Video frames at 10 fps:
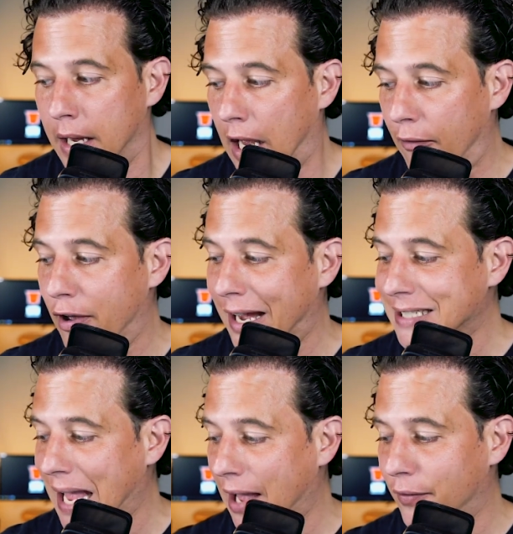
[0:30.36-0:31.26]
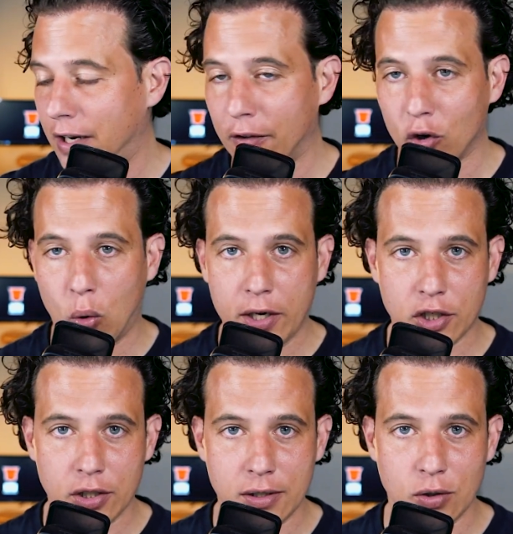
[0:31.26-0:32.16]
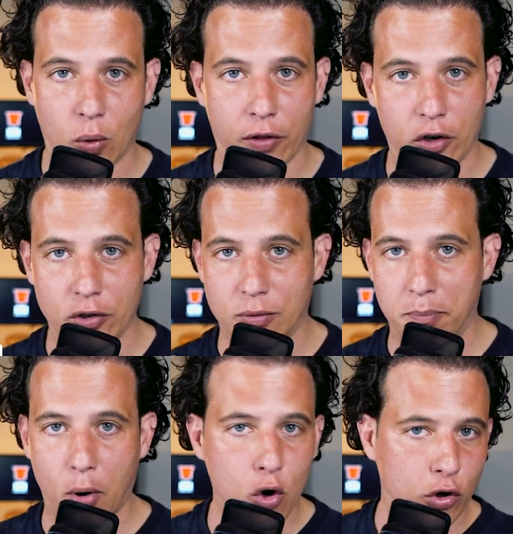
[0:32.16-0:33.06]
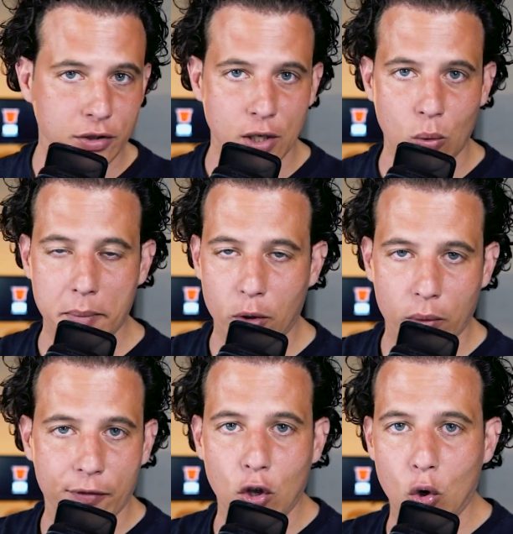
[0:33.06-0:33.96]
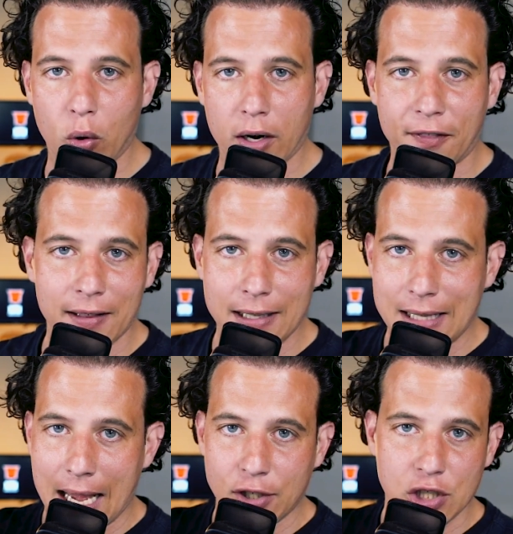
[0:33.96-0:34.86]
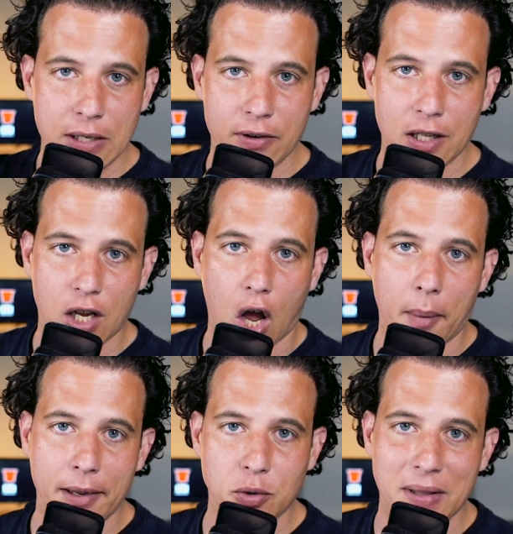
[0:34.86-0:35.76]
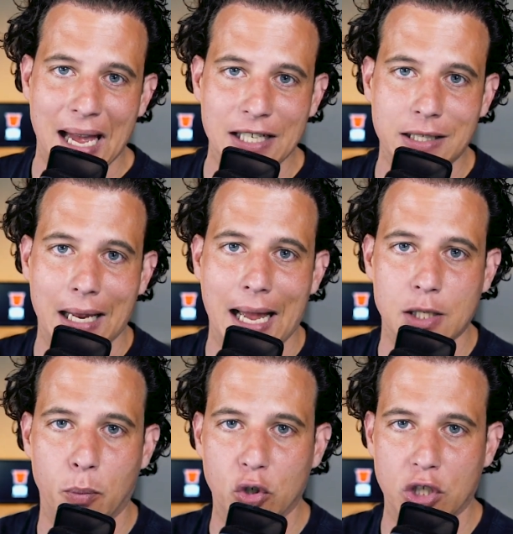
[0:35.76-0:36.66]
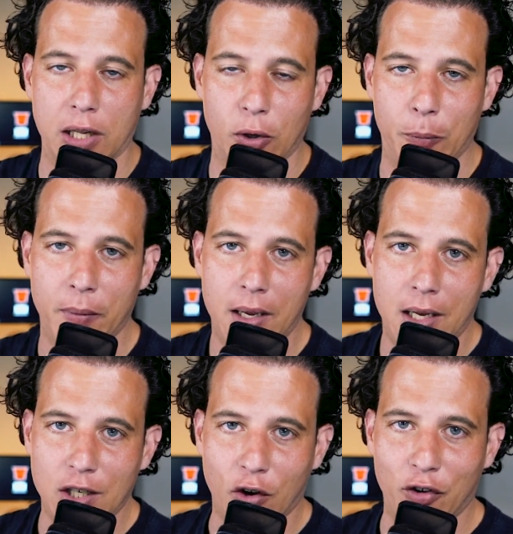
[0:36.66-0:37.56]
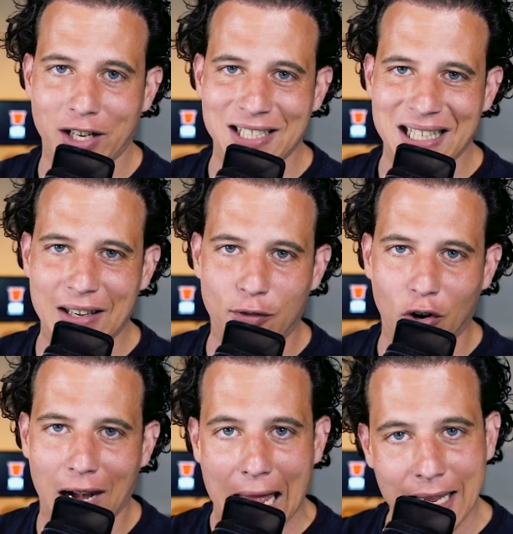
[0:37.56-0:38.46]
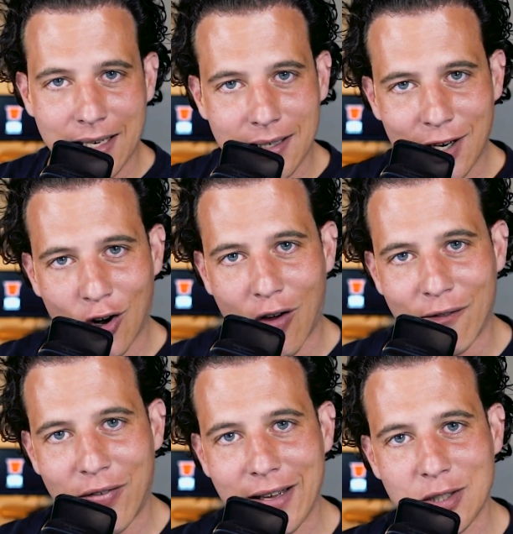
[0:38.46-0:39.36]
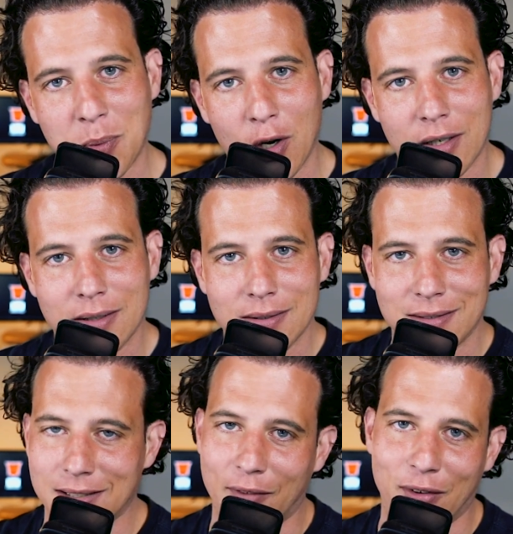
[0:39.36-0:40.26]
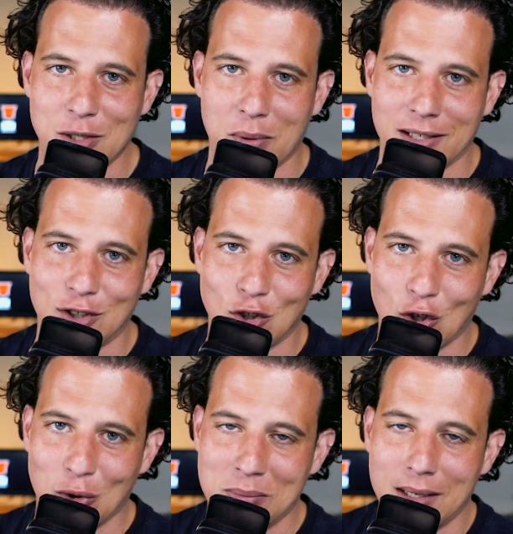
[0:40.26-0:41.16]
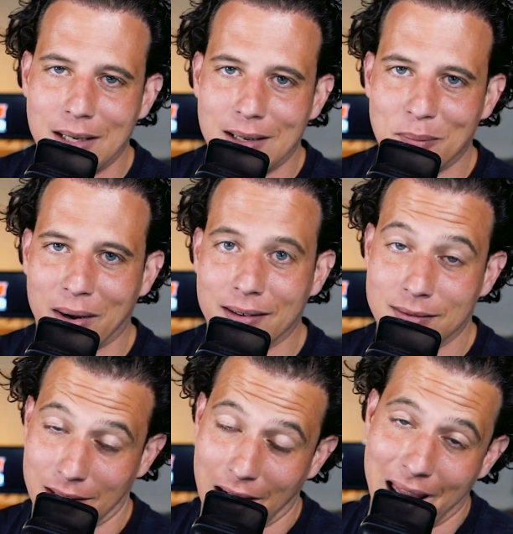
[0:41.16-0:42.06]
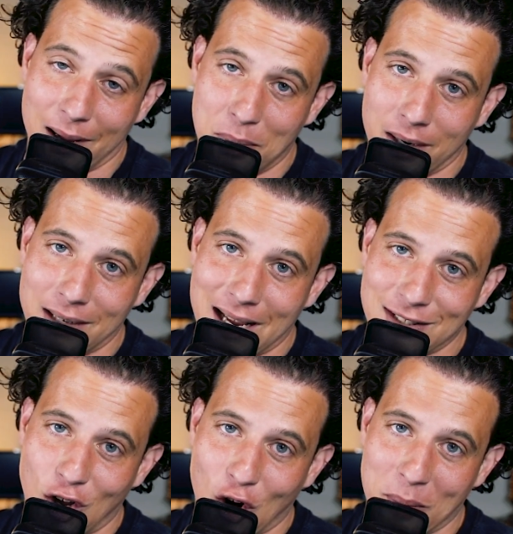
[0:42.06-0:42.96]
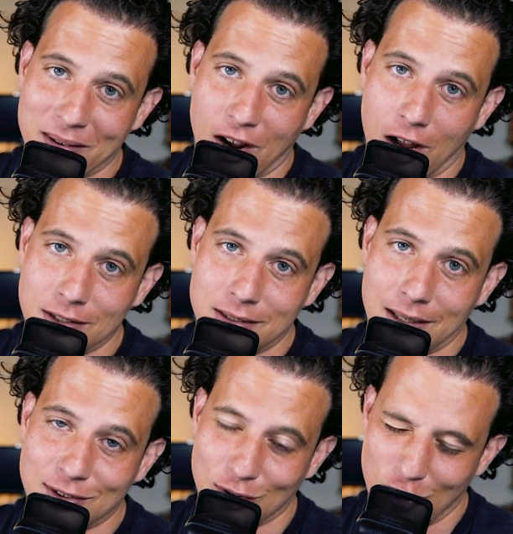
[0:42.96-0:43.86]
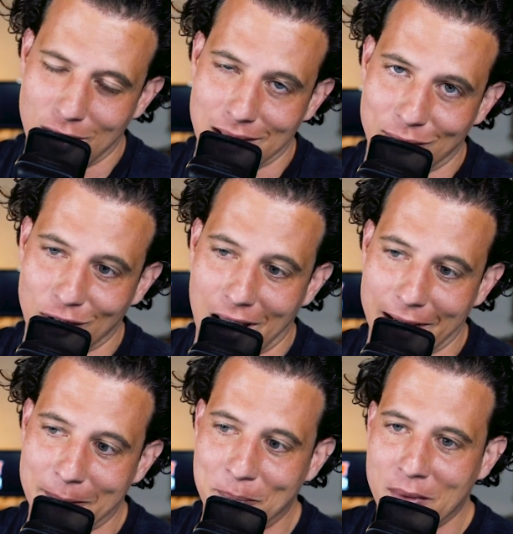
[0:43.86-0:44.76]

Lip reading: If you guys have any other questions or there's brokers that you want me to review or anything like that, just leave it in the comments with hashtag #AskMarcello. Don't forget to leave your like here on Facebook. It's not Facebook, it's YouTube, but the like button hasn't gone up in cost yet, so go ahead and leave your like.